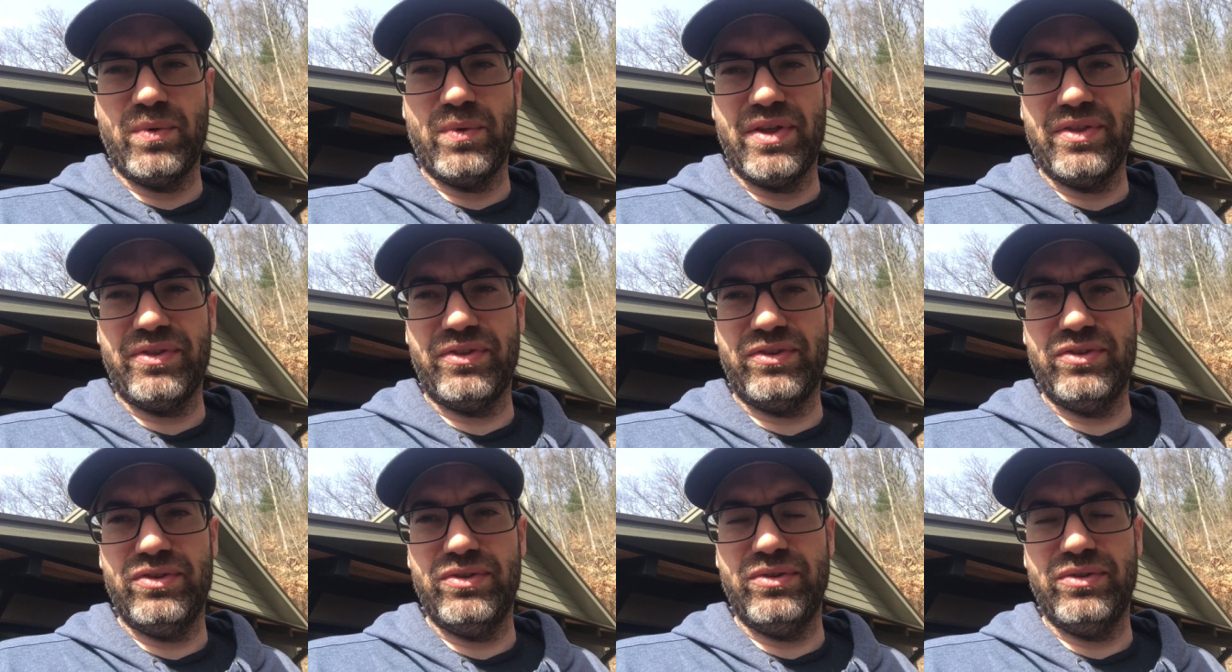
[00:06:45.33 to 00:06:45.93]

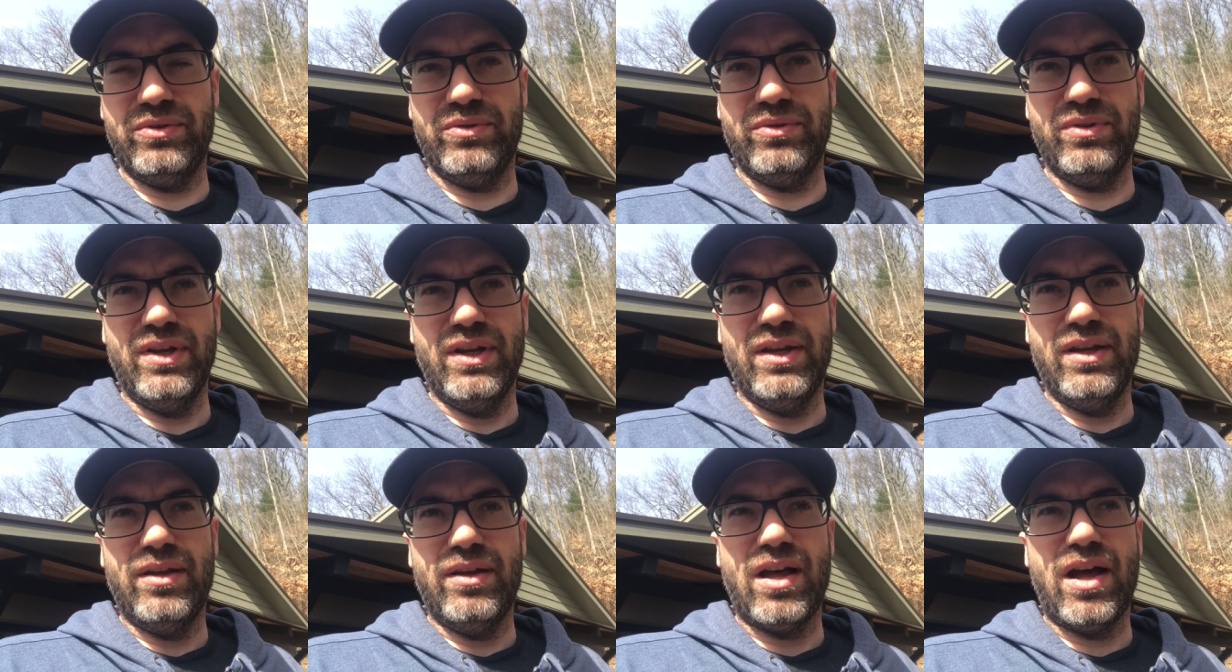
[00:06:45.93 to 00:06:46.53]
with to
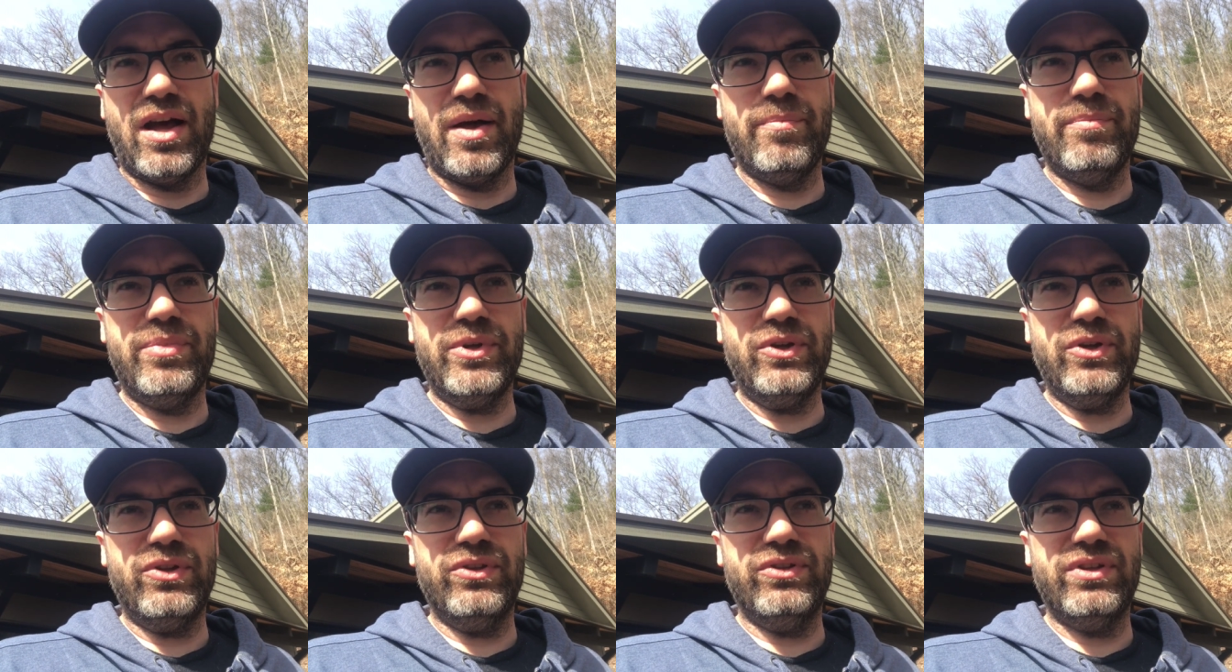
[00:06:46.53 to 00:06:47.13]
uh,
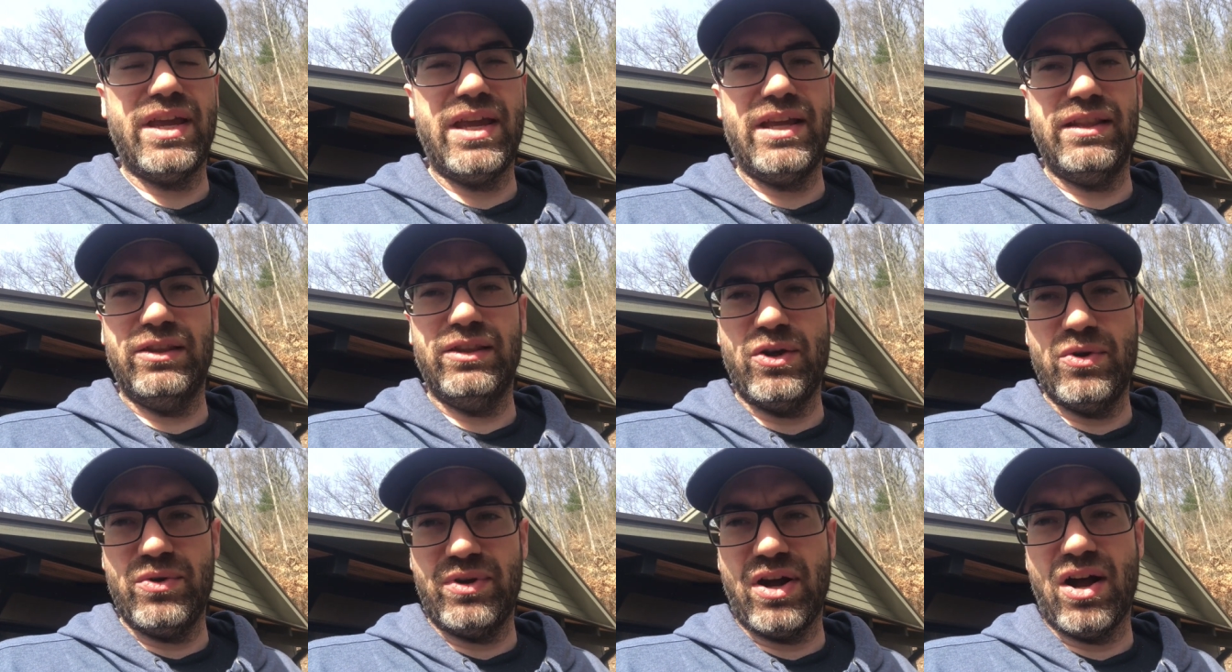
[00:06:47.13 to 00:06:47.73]
build a
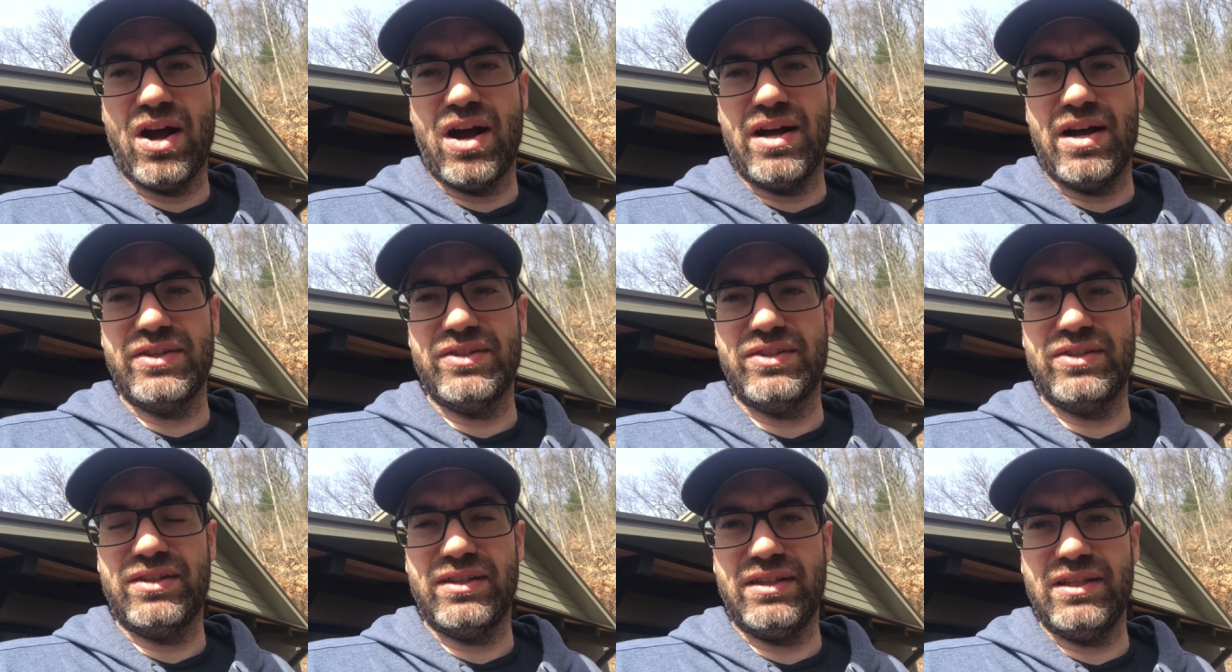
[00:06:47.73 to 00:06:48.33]
low
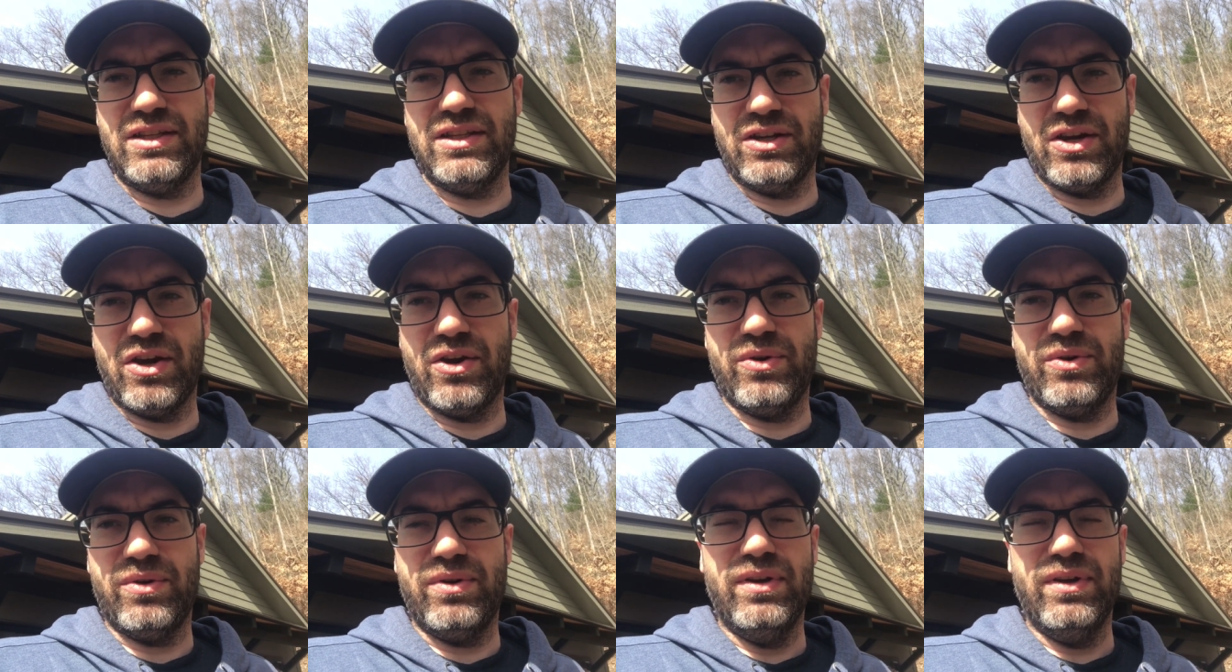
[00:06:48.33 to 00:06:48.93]
cost,
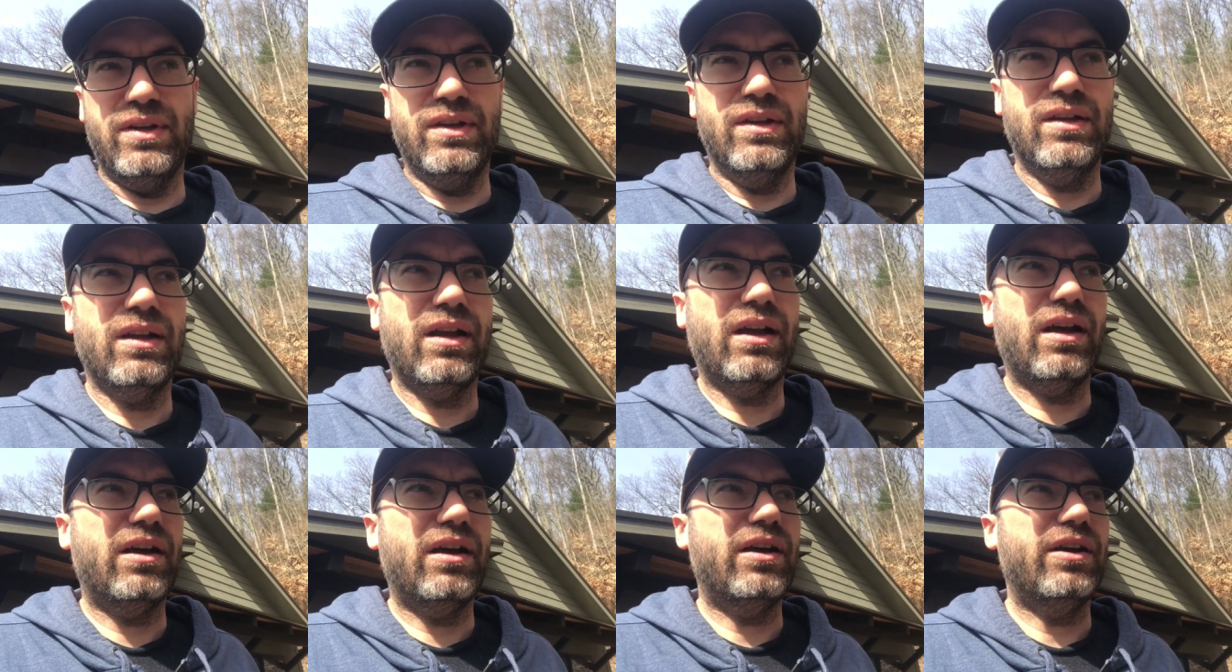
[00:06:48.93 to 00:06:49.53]
eco,
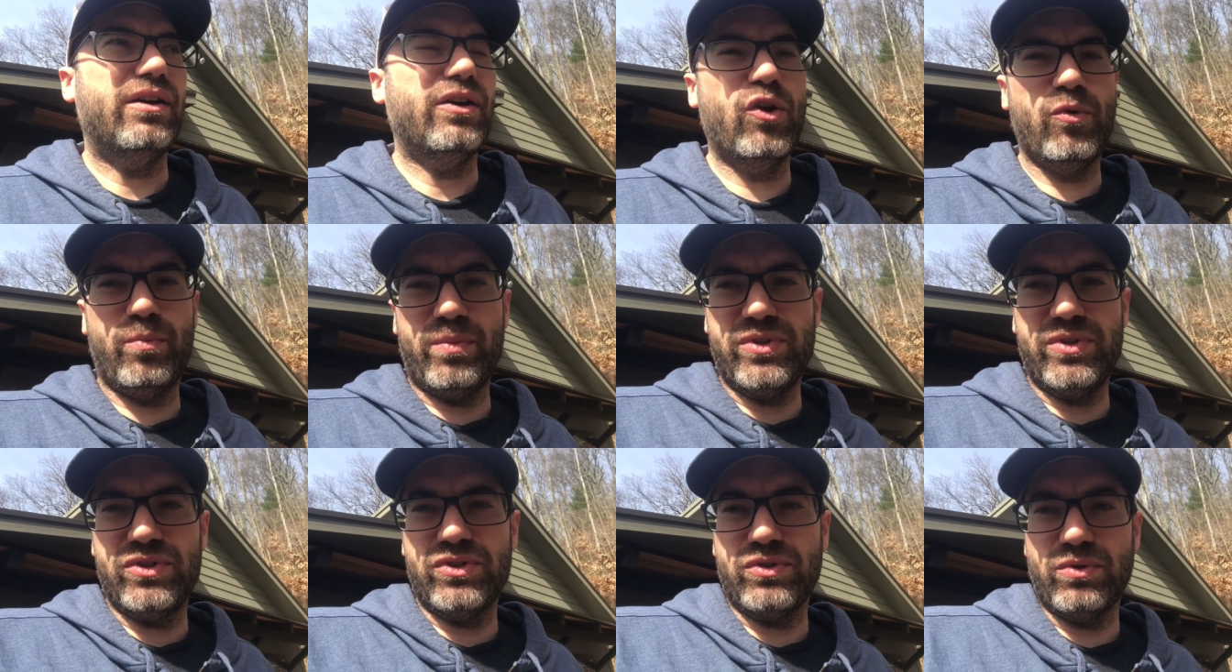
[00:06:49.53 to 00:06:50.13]
uh,
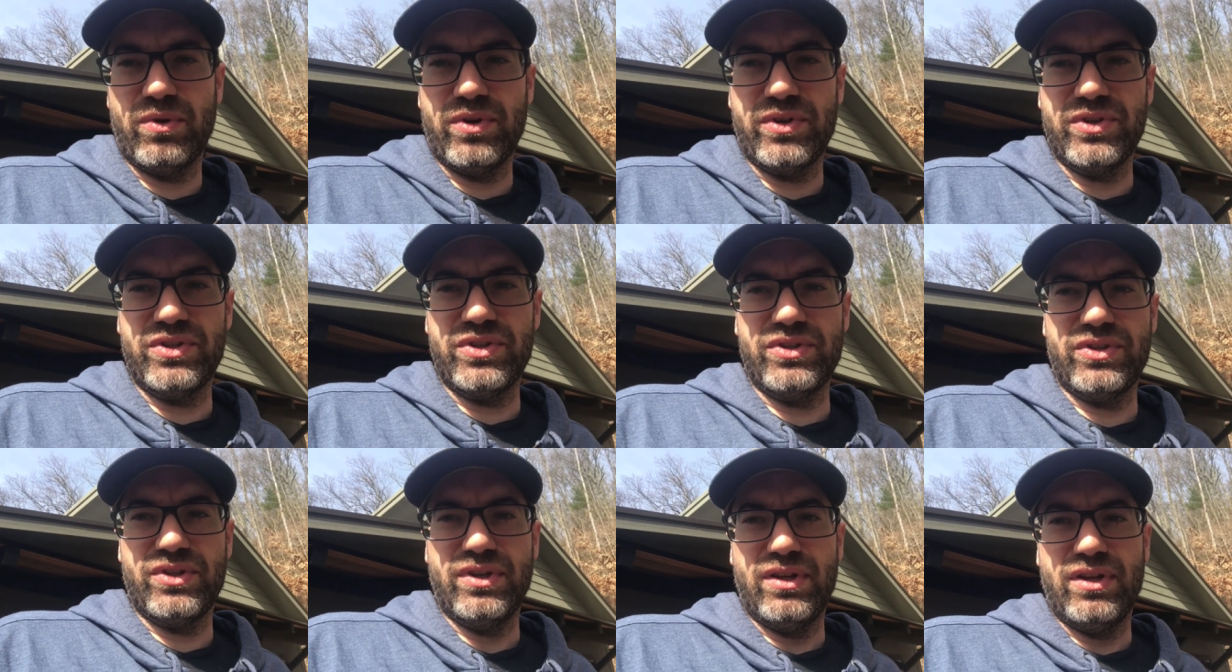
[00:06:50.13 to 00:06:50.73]
open
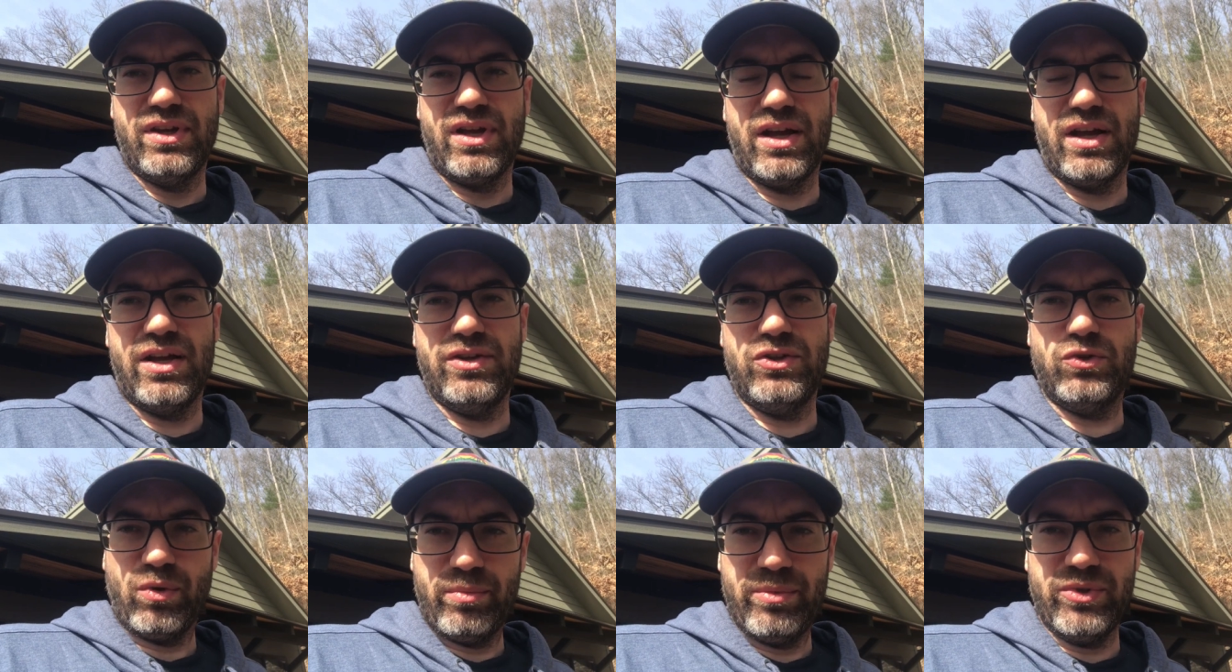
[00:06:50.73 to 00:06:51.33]
source uh,
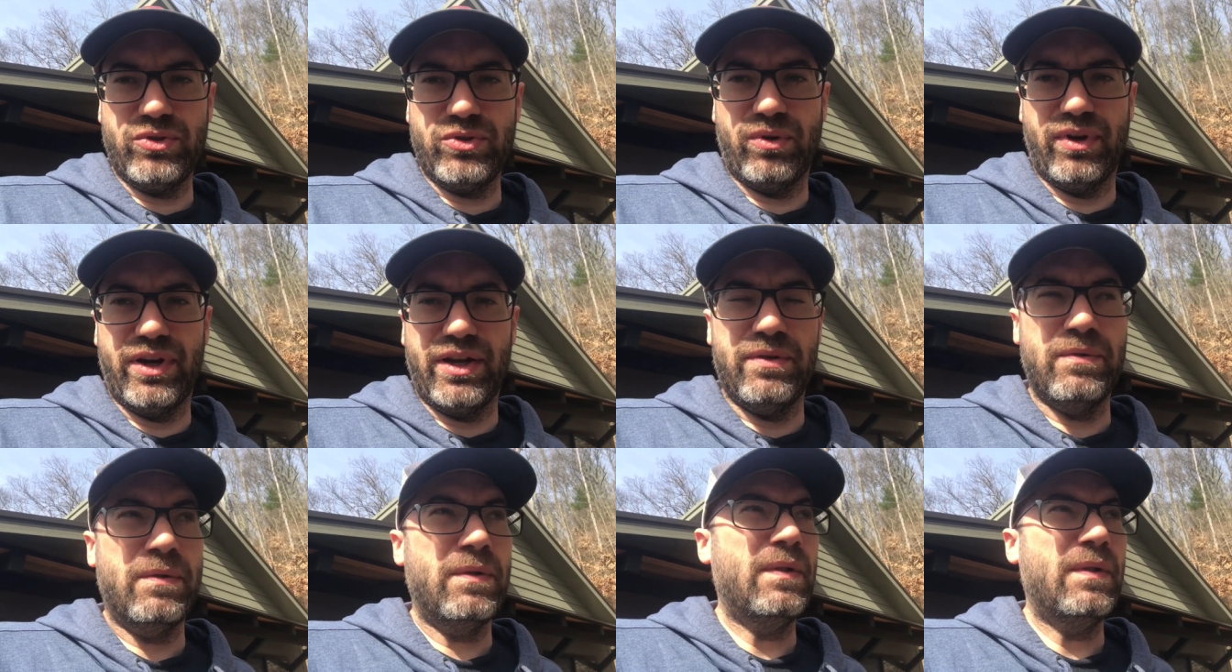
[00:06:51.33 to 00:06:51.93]
dormitory.